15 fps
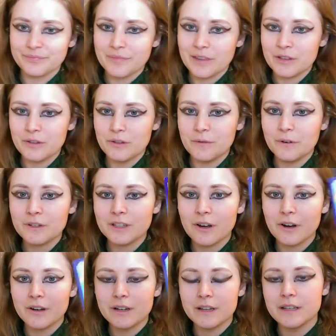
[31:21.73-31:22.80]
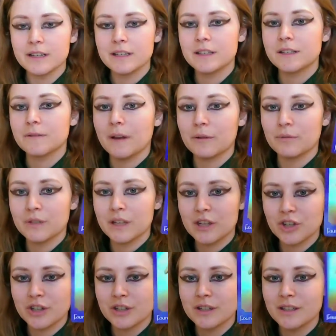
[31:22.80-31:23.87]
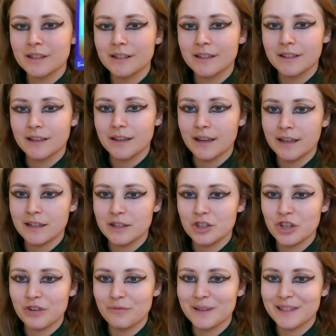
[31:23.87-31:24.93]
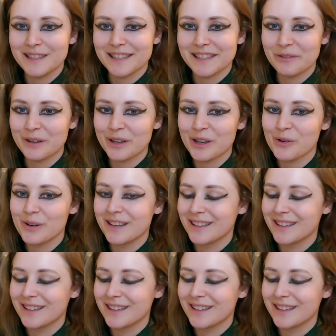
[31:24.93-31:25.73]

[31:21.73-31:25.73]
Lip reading: So the first card is Foundation and Achievements. There we go.